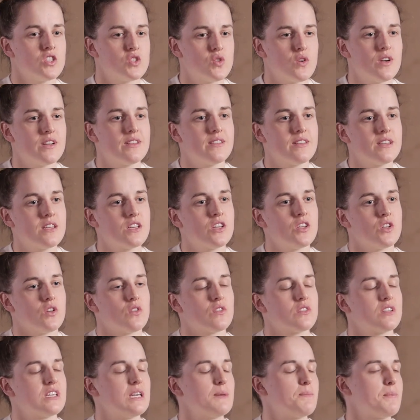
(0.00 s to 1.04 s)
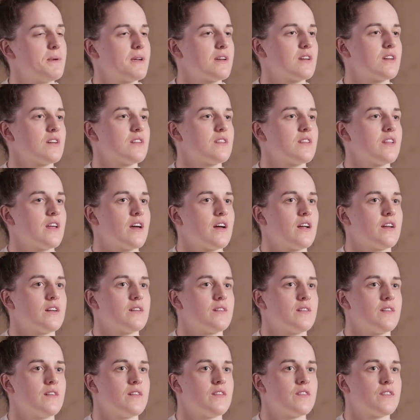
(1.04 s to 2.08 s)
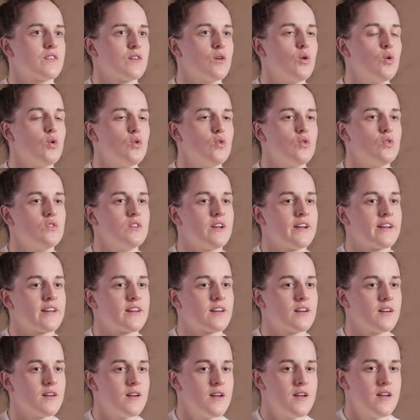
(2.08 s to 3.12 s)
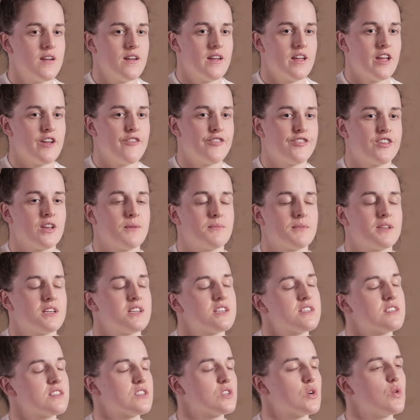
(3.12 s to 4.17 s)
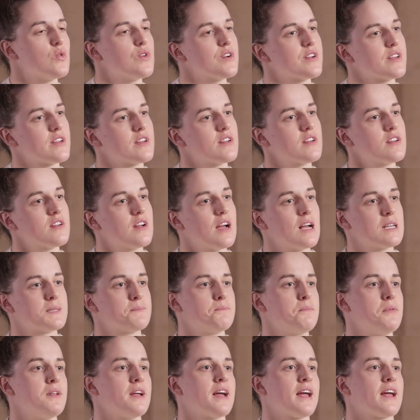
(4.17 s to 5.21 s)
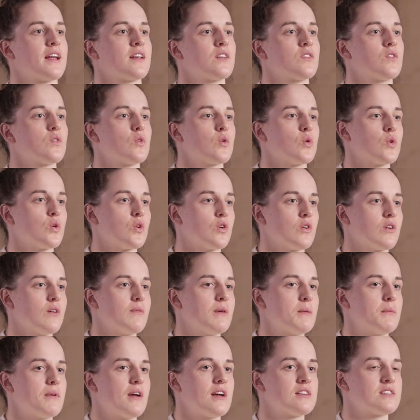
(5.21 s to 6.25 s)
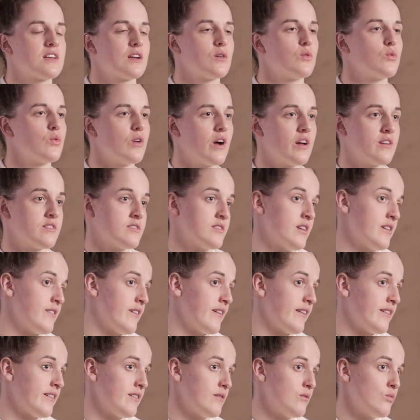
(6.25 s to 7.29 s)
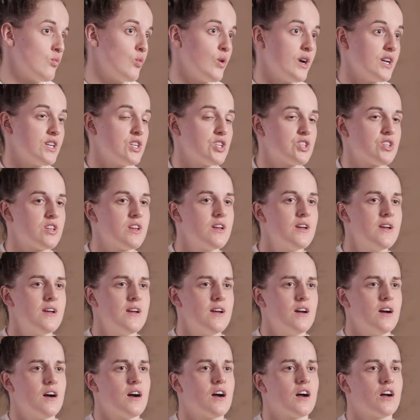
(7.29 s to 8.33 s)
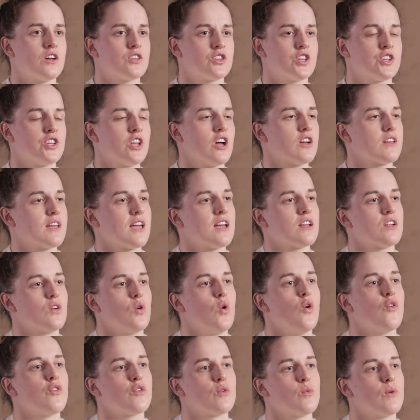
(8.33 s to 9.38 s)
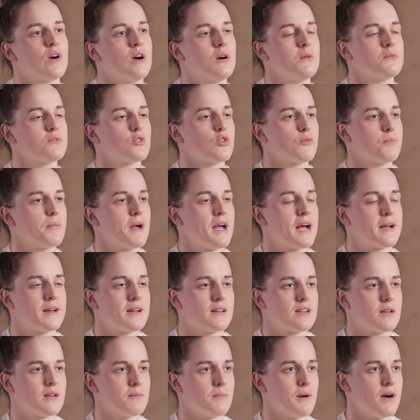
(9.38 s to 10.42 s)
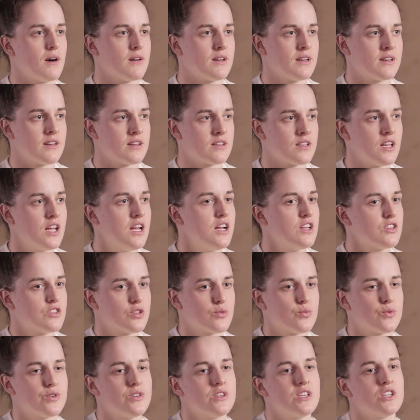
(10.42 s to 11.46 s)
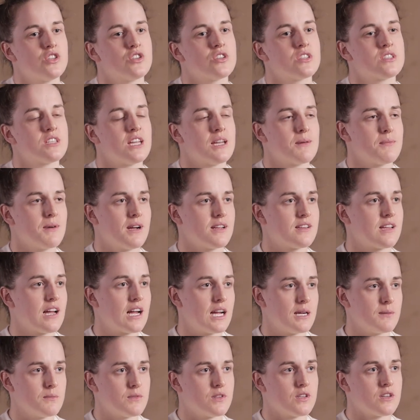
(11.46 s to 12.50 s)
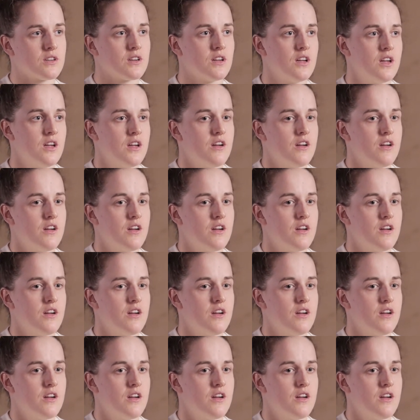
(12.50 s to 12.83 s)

So I think, you know, keeping that, the whole like, if something isn't going as planned or maybe as I as have I wished, uh, to not get overwhelmed or panicked about it, and to really just take my time to,